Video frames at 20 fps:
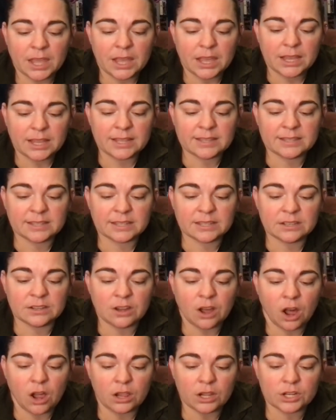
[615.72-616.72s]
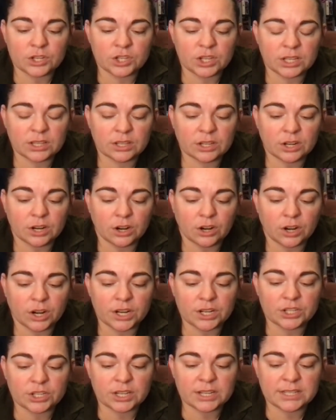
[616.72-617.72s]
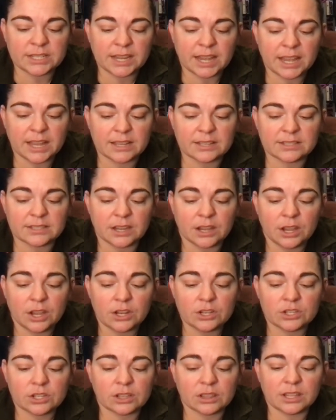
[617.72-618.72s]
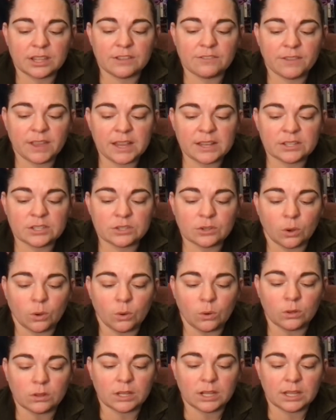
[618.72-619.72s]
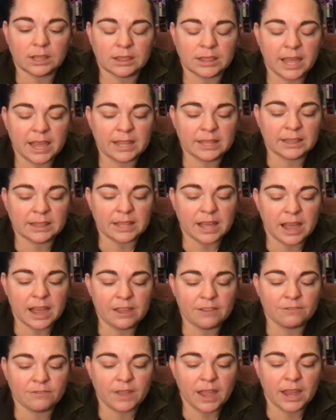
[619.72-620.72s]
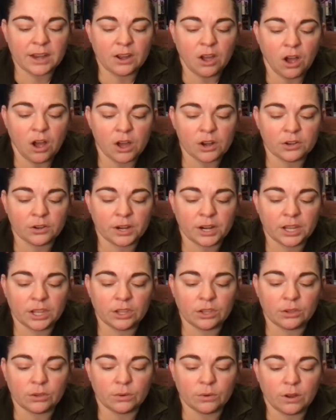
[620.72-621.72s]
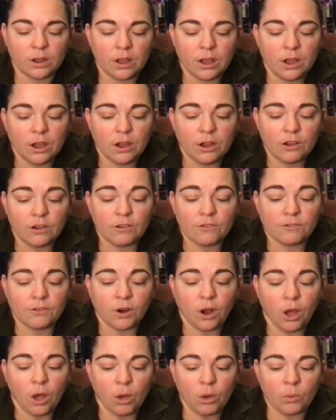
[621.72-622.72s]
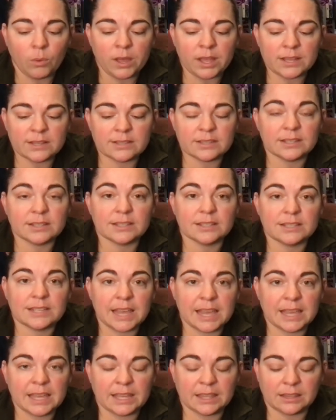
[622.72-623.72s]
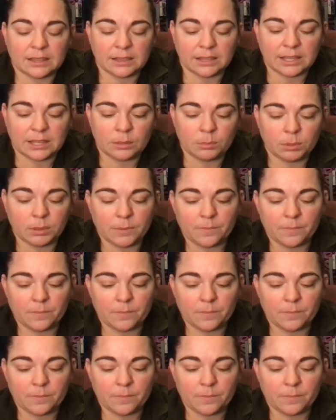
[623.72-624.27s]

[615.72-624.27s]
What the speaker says: It's acknowledging the courage it takes to live a soul-led life and honoring you for always taking the leap.